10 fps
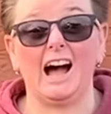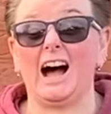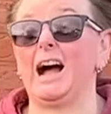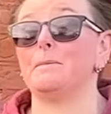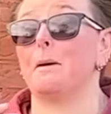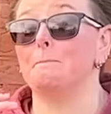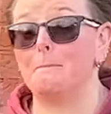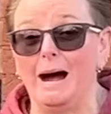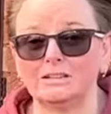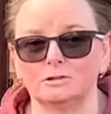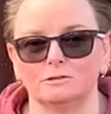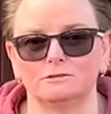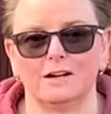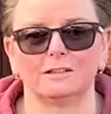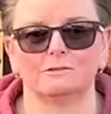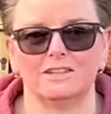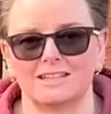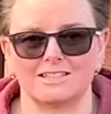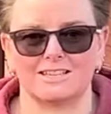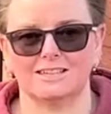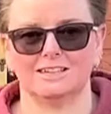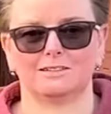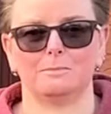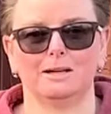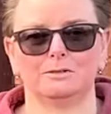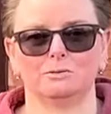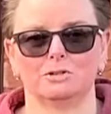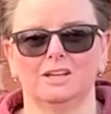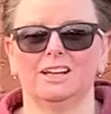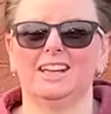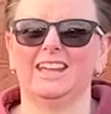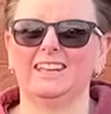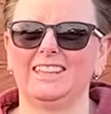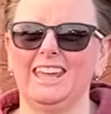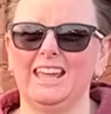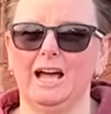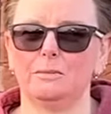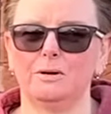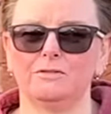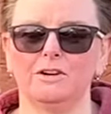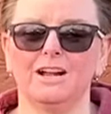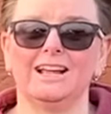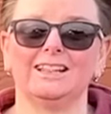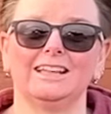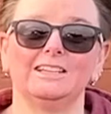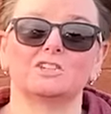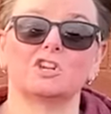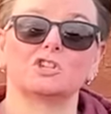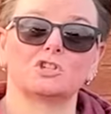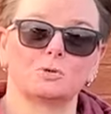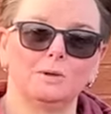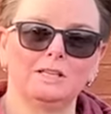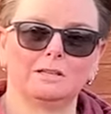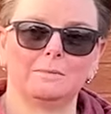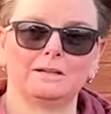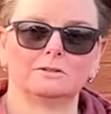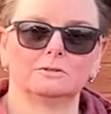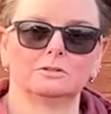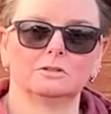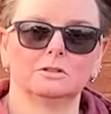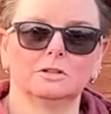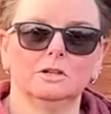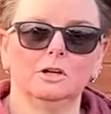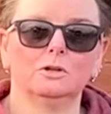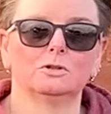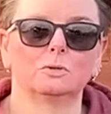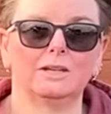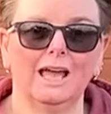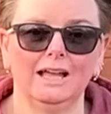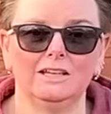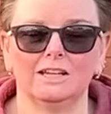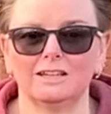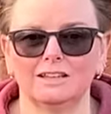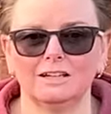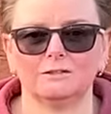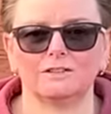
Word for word: I'm a massive fan of the acidic tomatoes. Kate, however, likes sweet tomatoes. So again, you can think of